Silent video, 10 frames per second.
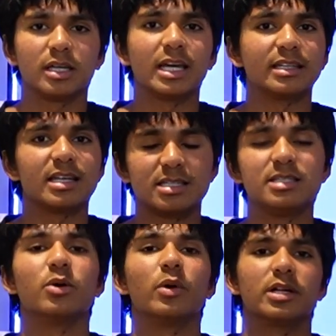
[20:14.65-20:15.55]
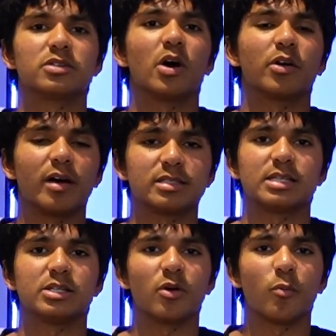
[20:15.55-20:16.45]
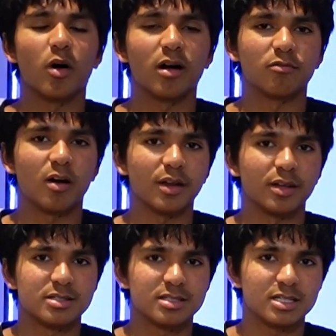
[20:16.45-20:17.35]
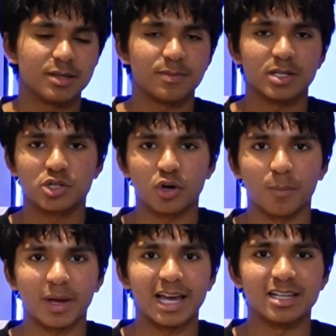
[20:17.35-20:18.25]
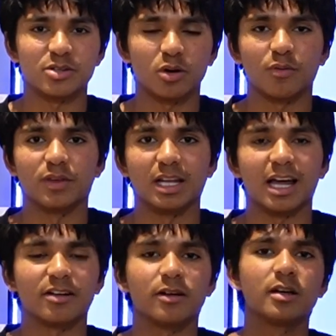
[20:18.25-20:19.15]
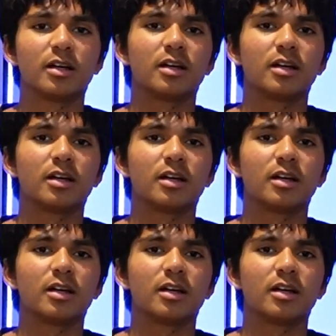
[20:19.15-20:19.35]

Yet they're still in a title race. They're still at right at the tip, top end of the ladder.